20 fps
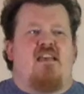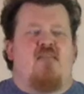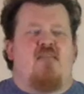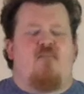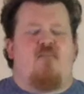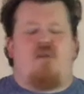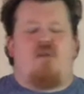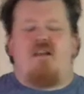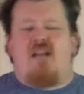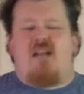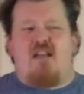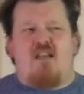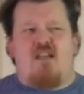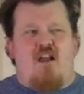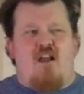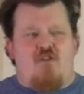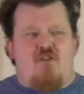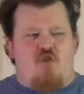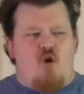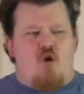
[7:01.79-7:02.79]
But
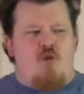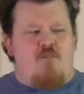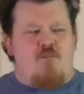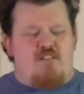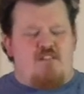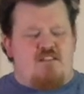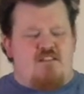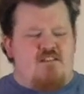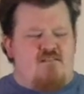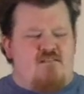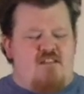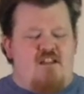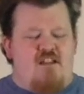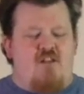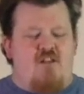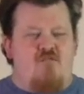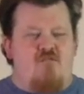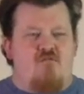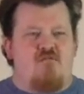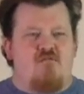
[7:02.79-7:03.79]
I grew up to,
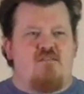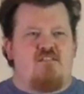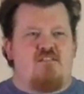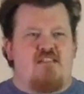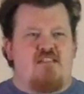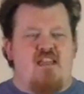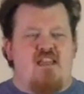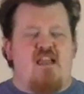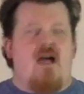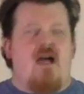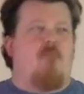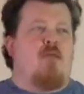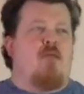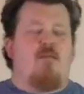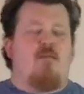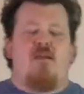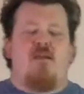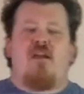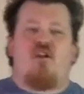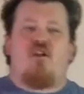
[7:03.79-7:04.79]
say
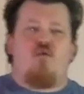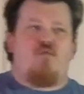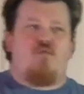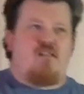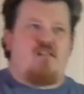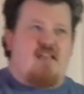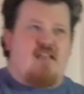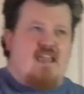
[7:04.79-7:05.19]
maybe I don't